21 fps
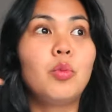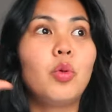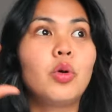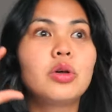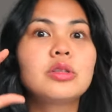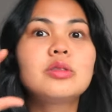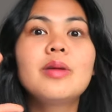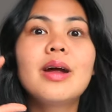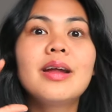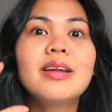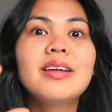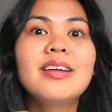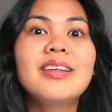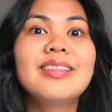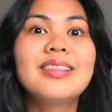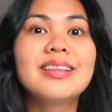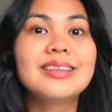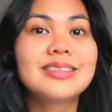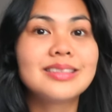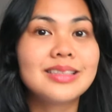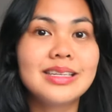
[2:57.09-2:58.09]
walked around in
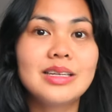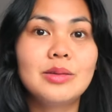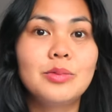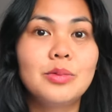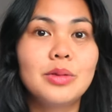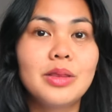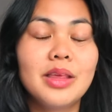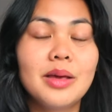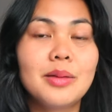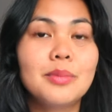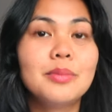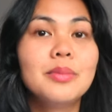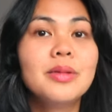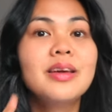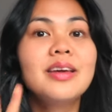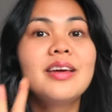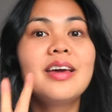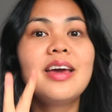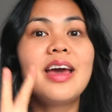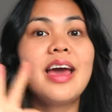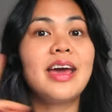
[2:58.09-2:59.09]
the city with them
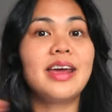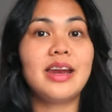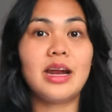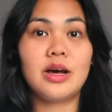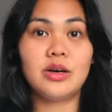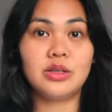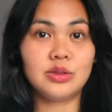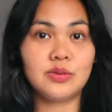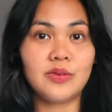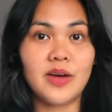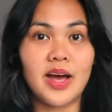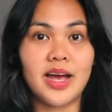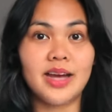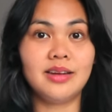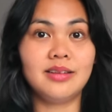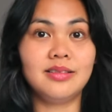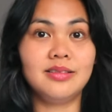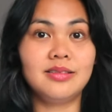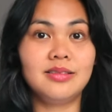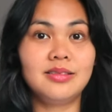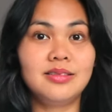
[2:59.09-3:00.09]
and I was
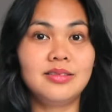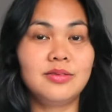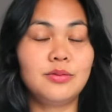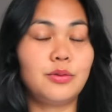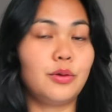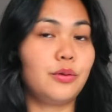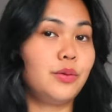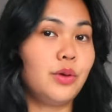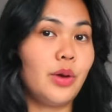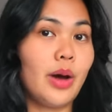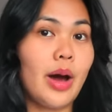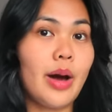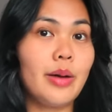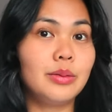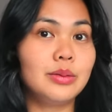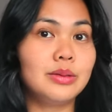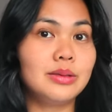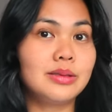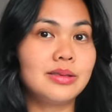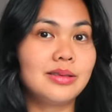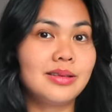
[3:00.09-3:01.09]
fine for a few hours.